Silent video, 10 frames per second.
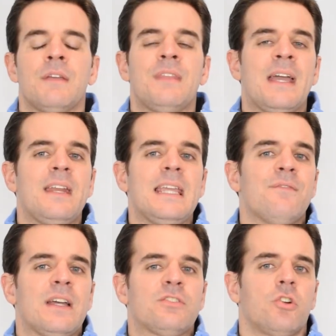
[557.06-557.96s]
Then
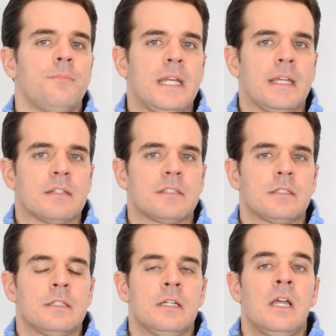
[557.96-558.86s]
investor
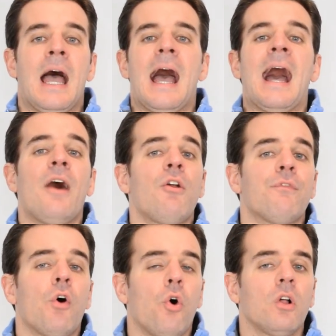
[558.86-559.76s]
meetings. Out
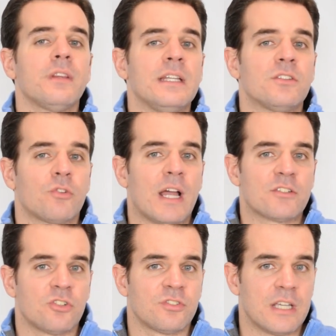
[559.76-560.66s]
of all the
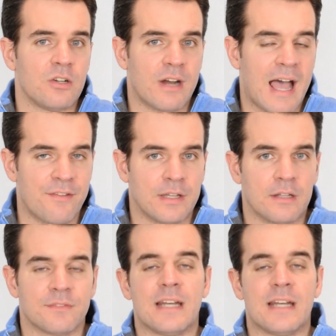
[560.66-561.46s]
interactions that you're having,